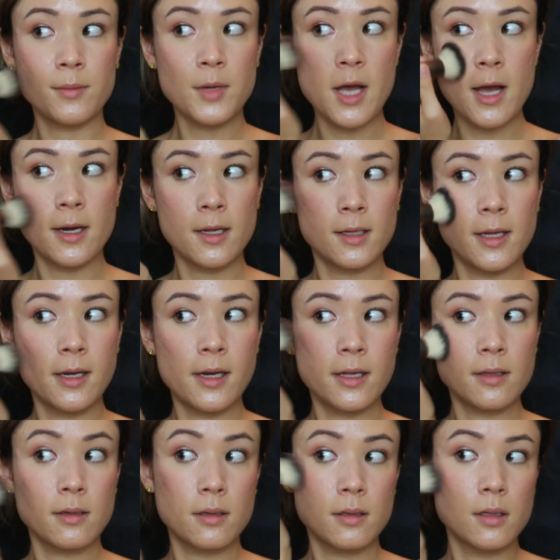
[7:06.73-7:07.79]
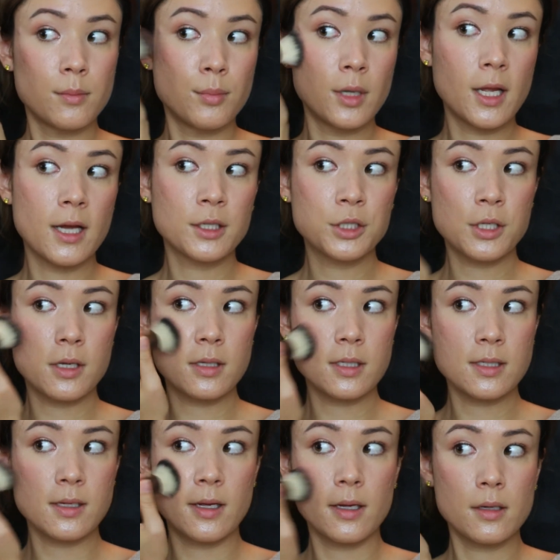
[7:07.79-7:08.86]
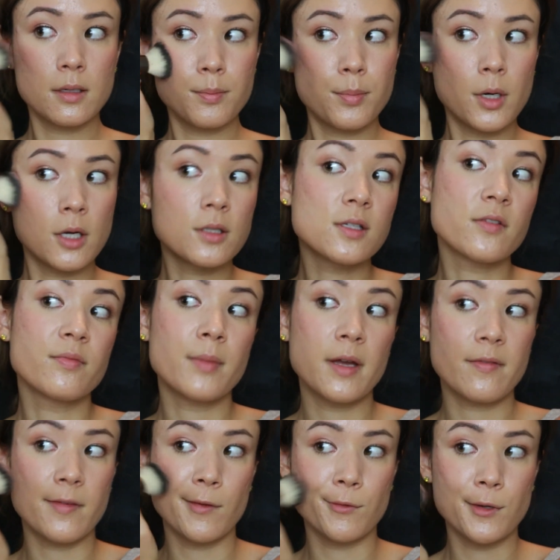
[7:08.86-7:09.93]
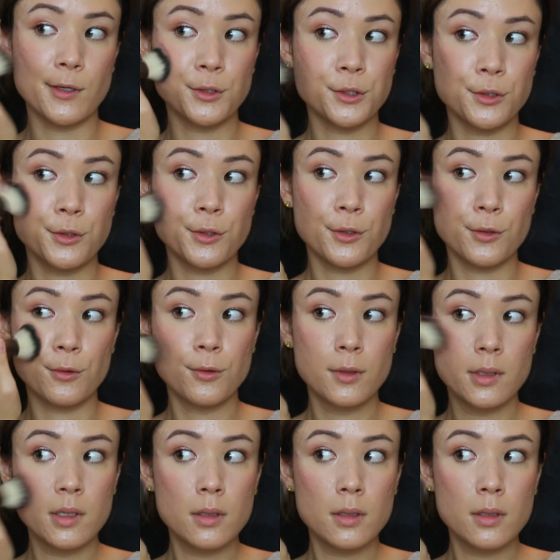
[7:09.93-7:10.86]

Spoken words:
I'm kind of letting the blush set parts of my foundation too.